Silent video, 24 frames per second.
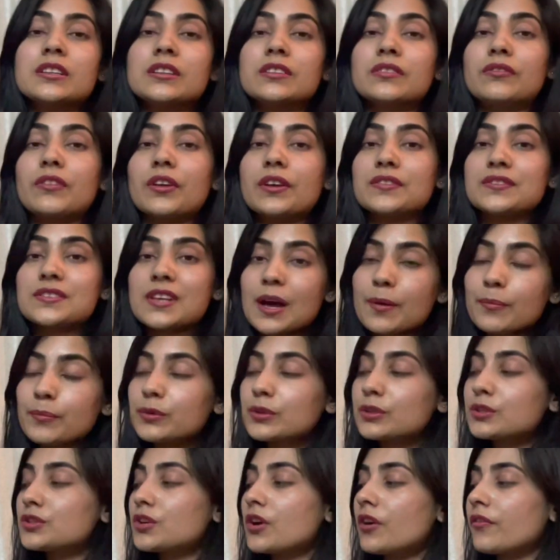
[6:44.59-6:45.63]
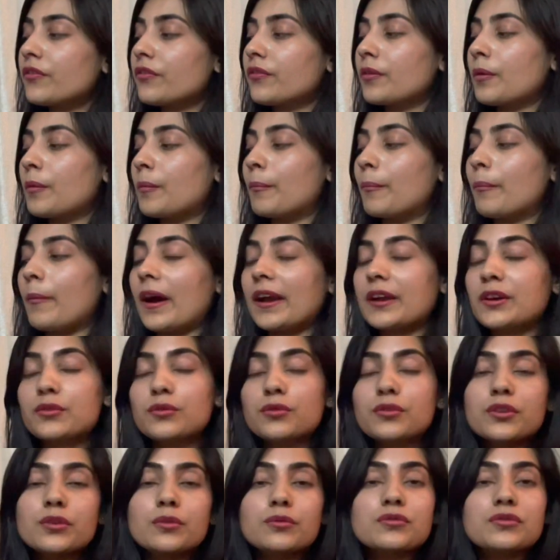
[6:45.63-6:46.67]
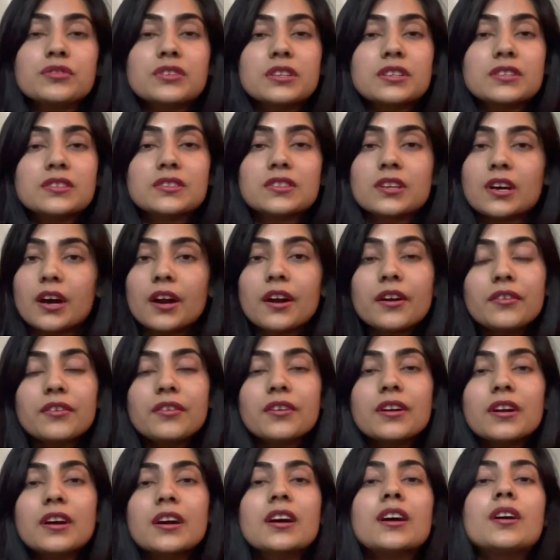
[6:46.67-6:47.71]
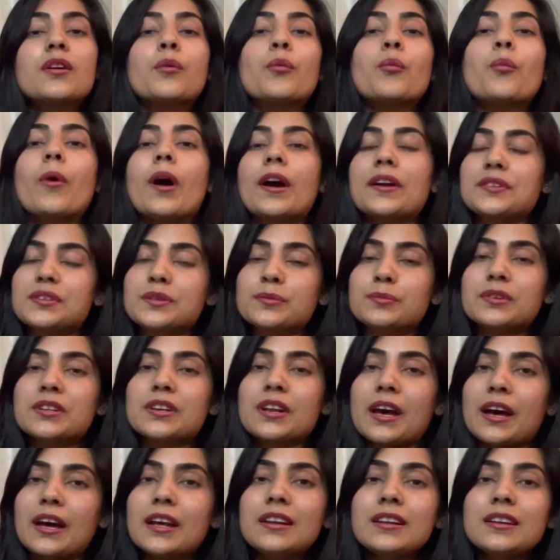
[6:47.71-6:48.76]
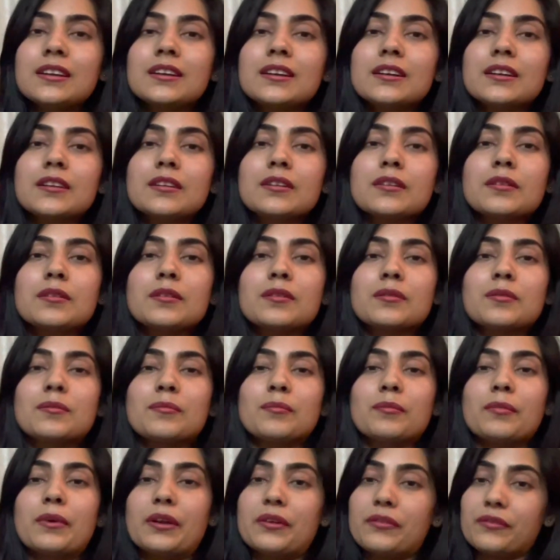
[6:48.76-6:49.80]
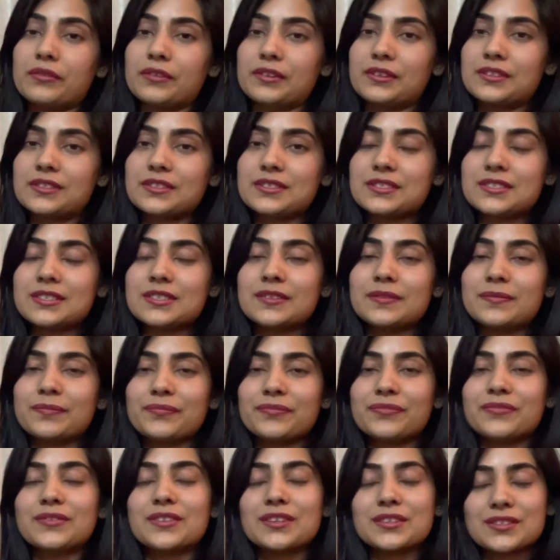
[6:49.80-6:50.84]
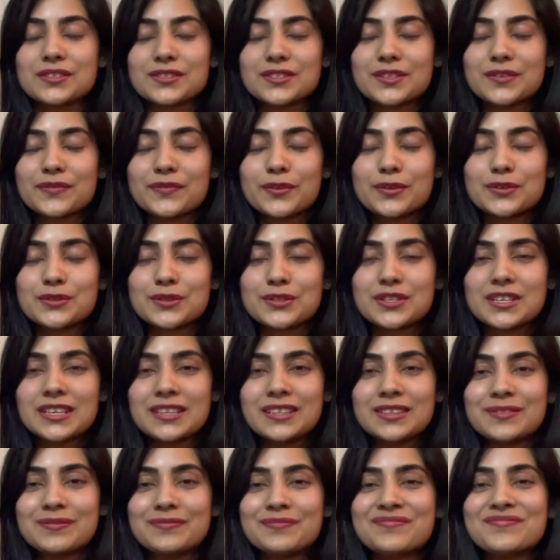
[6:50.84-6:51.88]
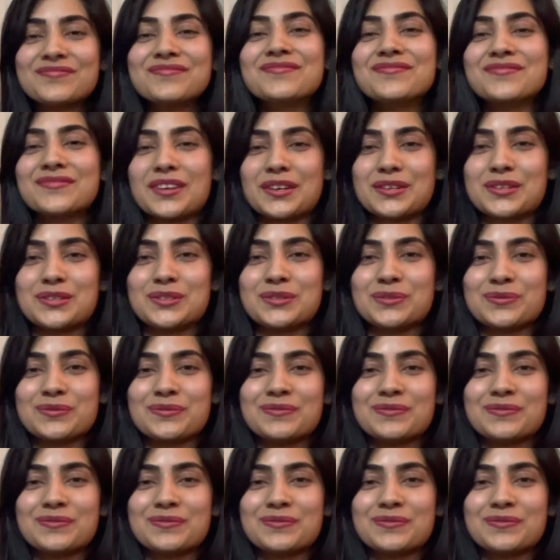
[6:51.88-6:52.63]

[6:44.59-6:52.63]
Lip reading: The examples of micronutrients are vitamin and minerals. This is it for today. Thank you.